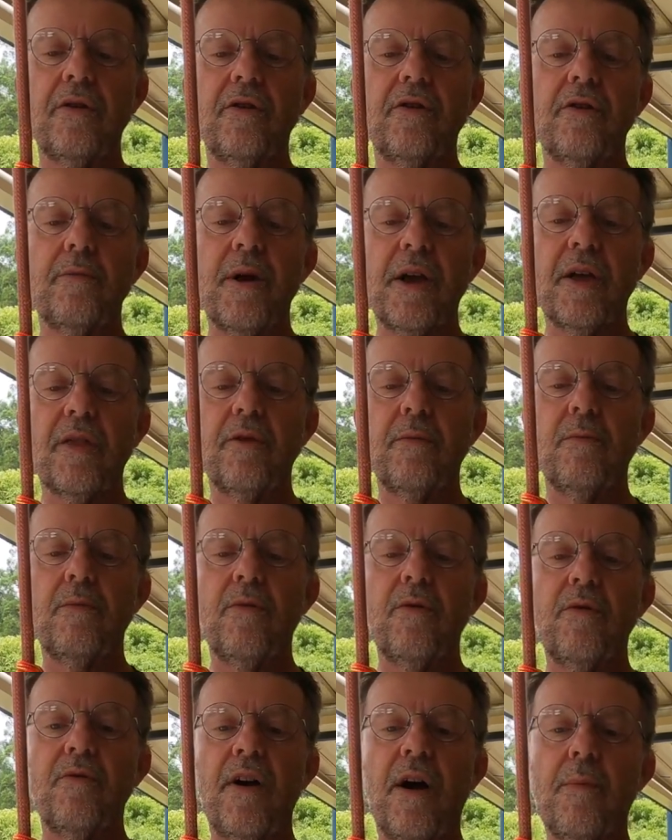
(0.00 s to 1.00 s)
To make them
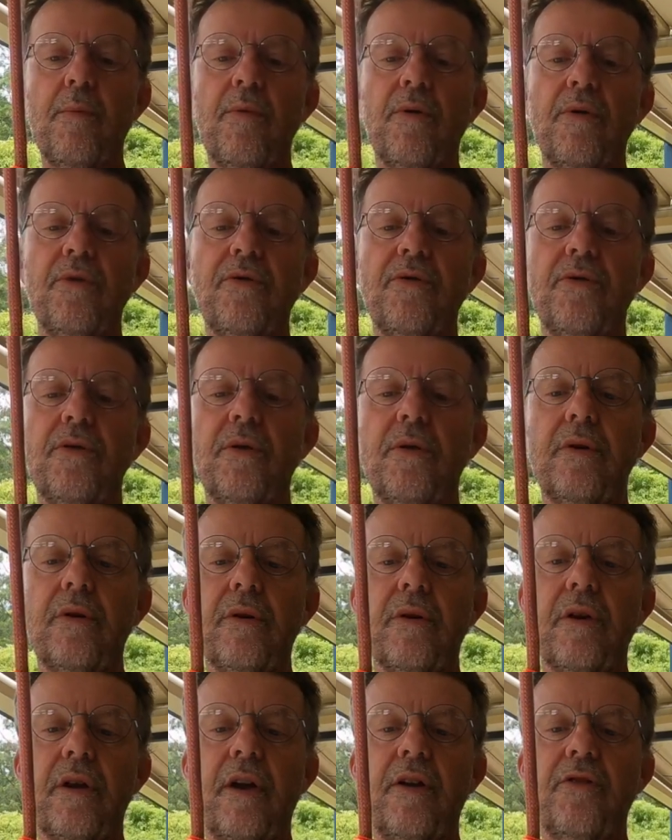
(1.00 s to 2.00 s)
move upwards
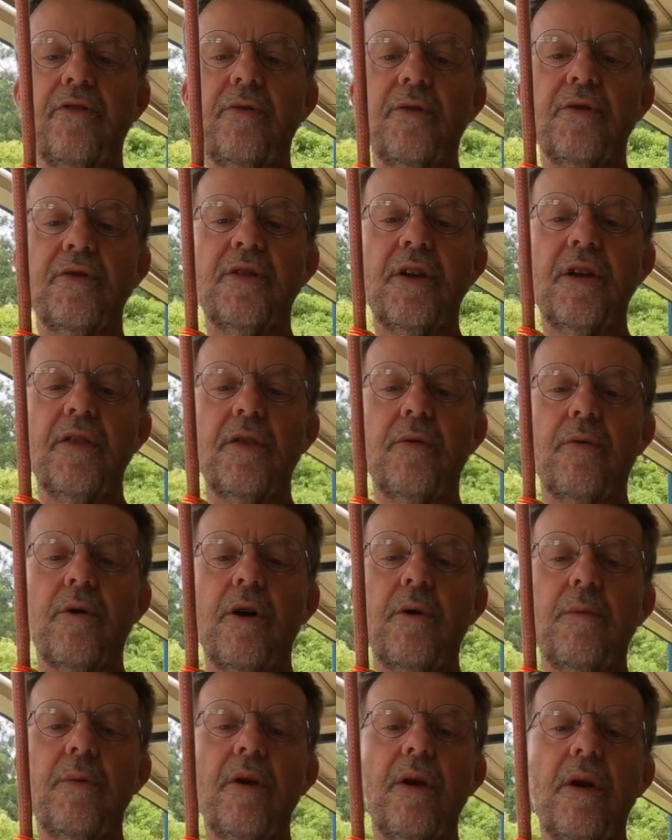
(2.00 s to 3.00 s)
as you ascend the
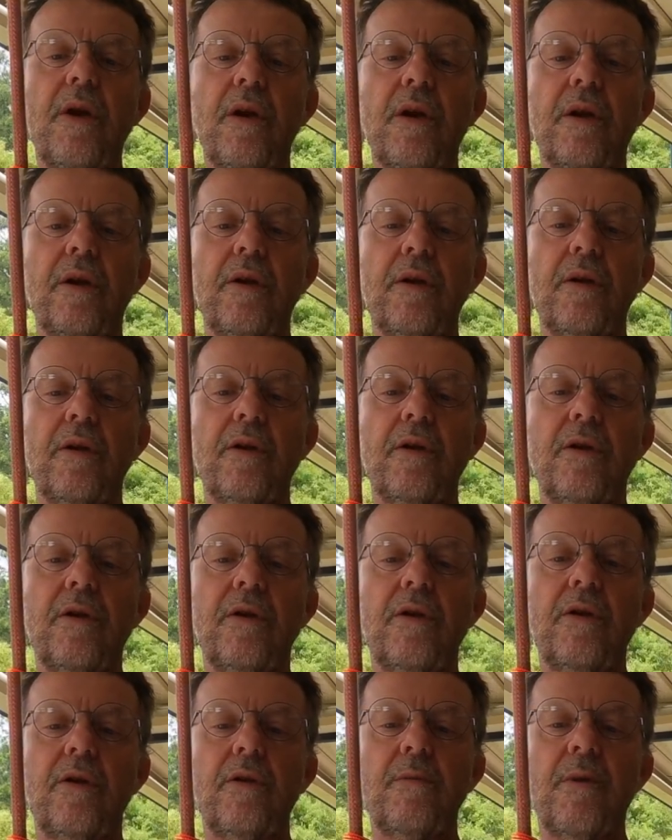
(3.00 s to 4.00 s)
rope,
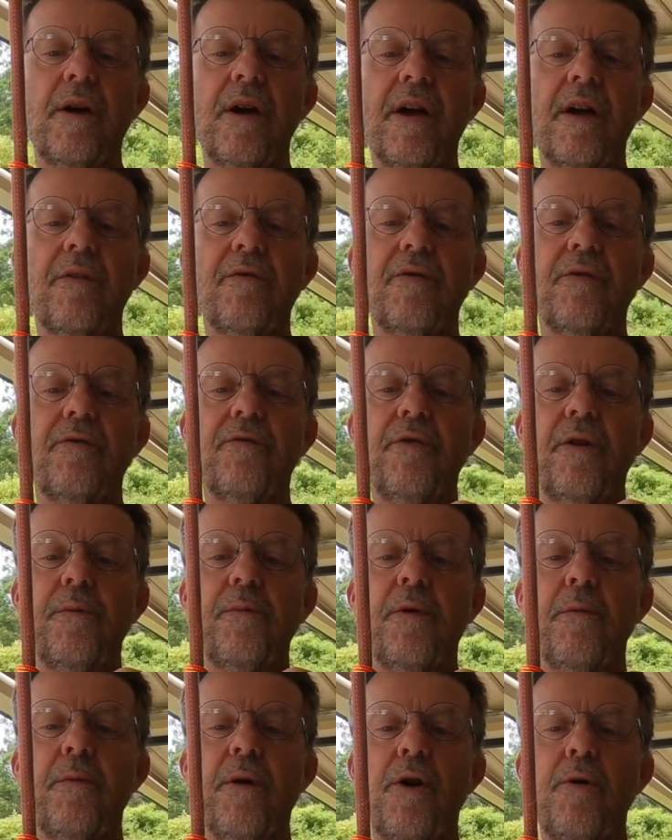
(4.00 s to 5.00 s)
you may have to flip
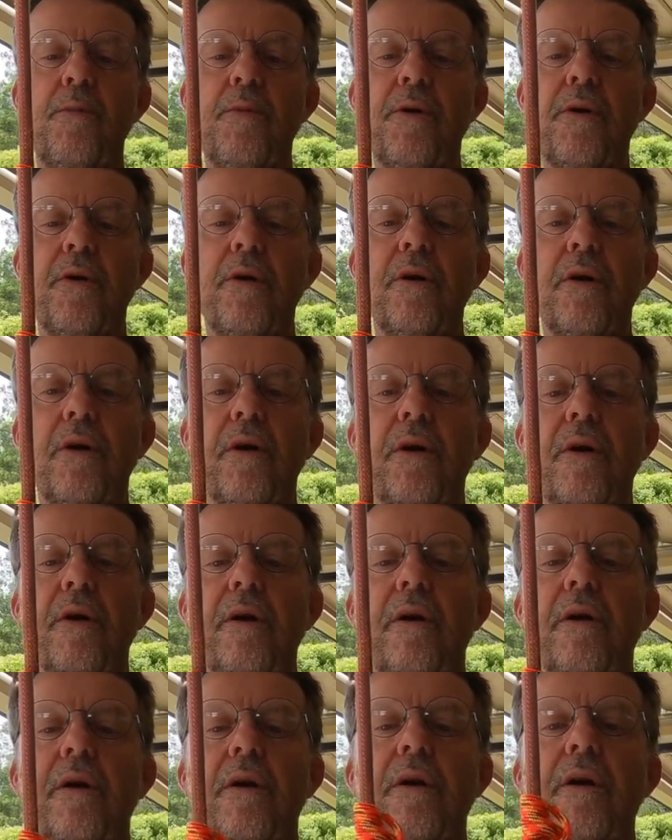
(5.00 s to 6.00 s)
them open
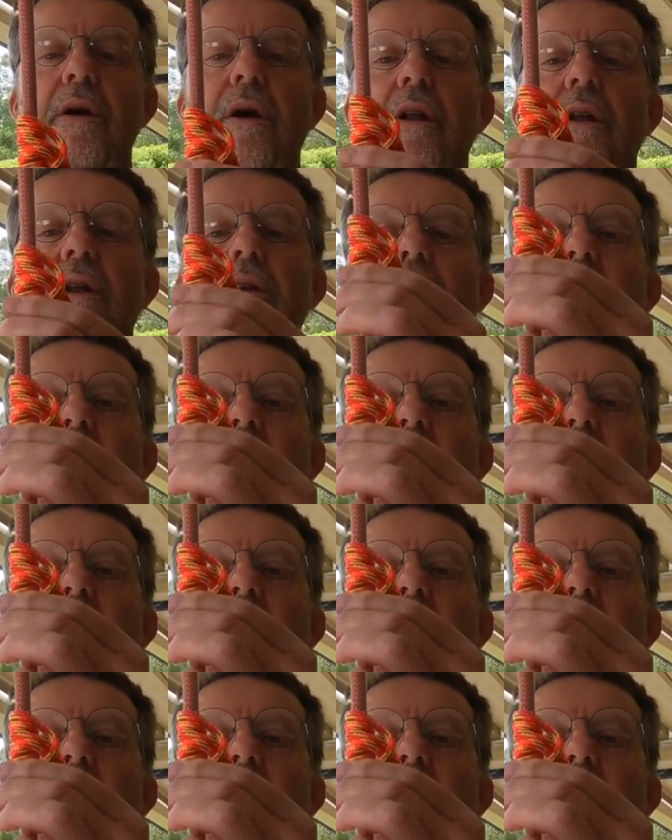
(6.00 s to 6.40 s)
a little